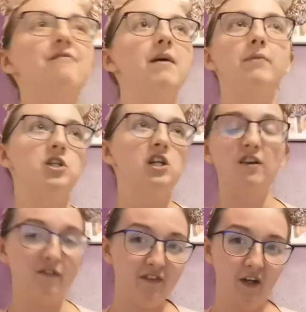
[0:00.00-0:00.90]
have that much in
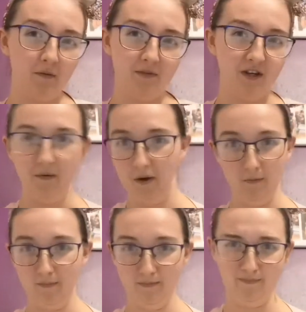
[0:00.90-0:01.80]
her film,
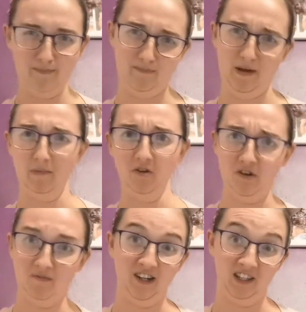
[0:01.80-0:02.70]
so people
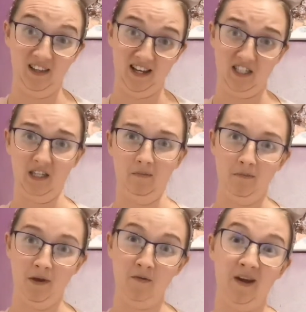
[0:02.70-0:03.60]
don't really like
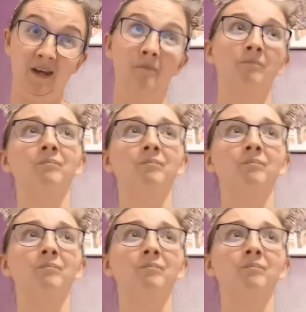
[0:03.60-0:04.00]
Sleeping Beauty.